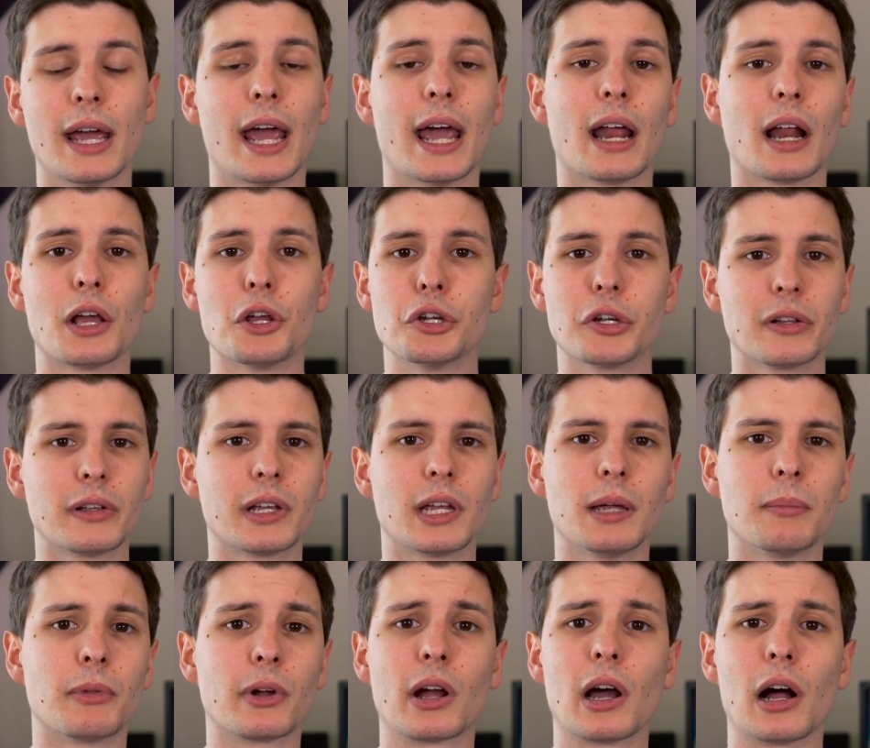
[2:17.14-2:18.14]
and I usually
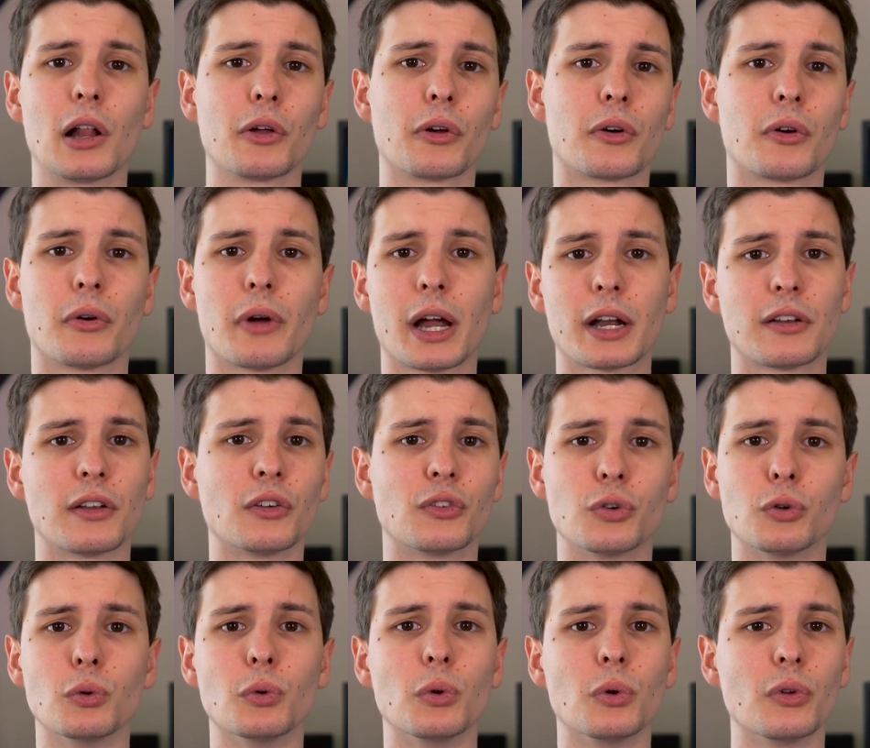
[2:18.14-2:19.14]
keep the color correcting
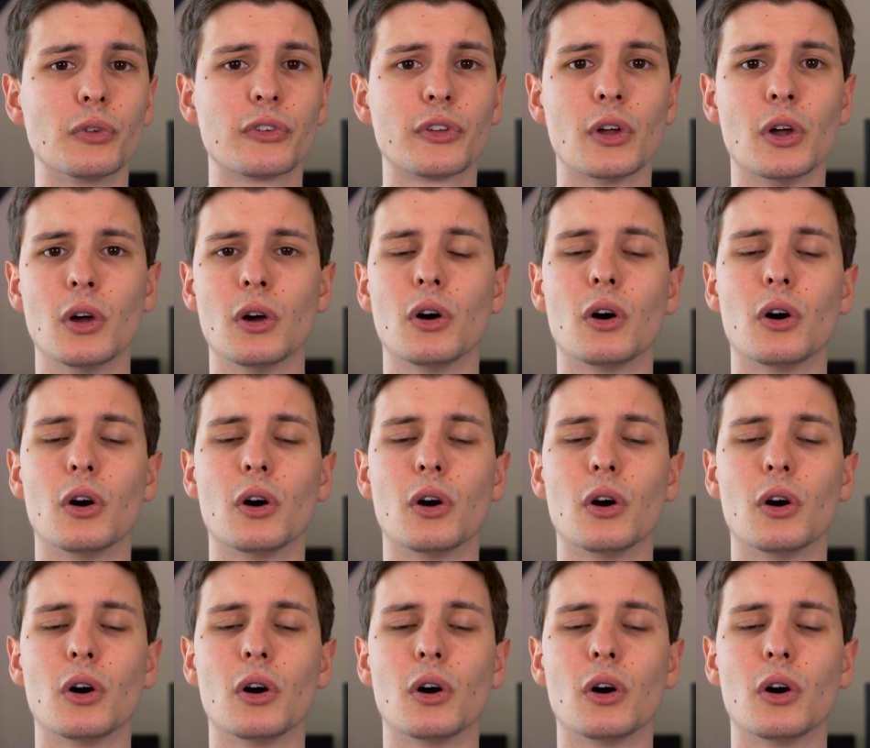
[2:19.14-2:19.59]
tools